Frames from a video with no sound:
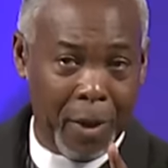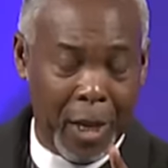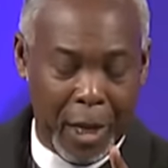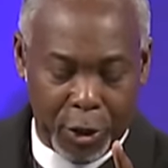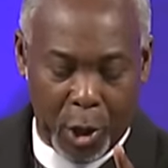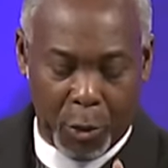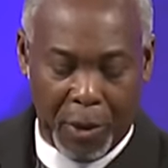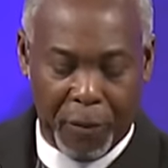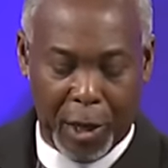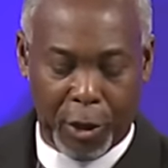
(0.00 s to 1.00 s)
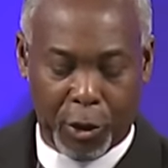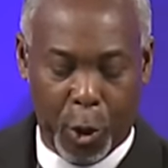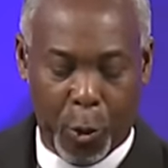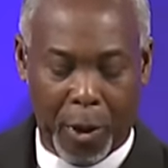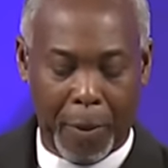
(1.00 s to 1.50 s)
He's going to reveal His
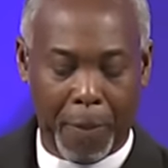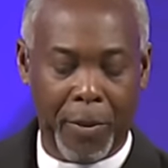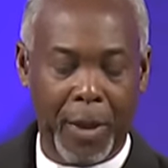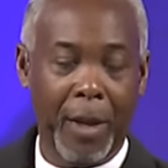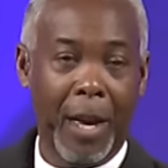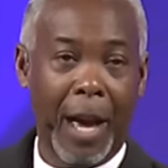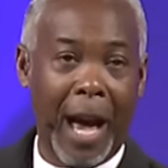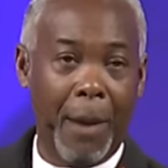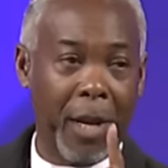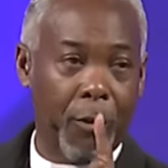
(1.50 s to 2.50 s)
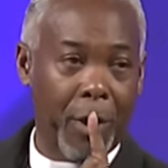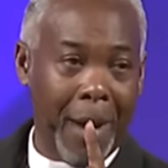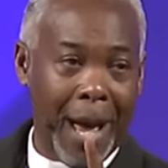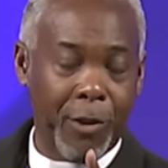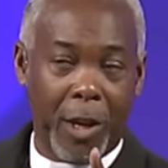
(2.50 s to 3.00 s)
glory. I'm here to
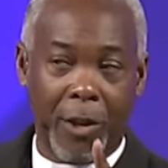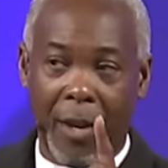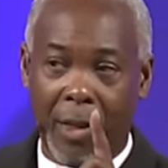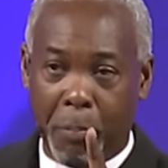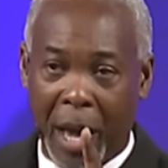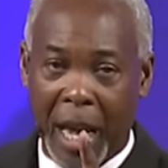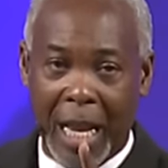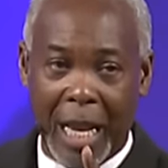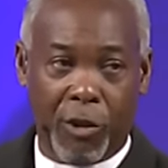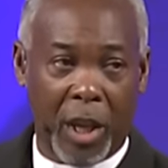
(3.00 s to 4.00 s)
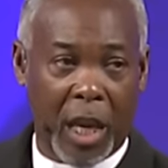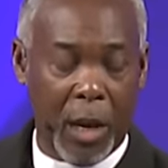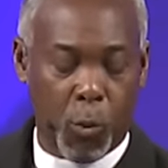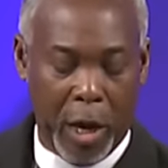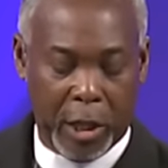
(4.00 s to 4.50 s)
remind you today that pain is the
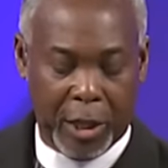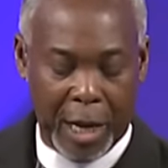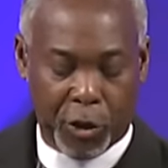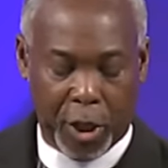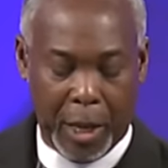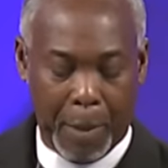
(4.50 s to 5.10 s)
gateway to destiny.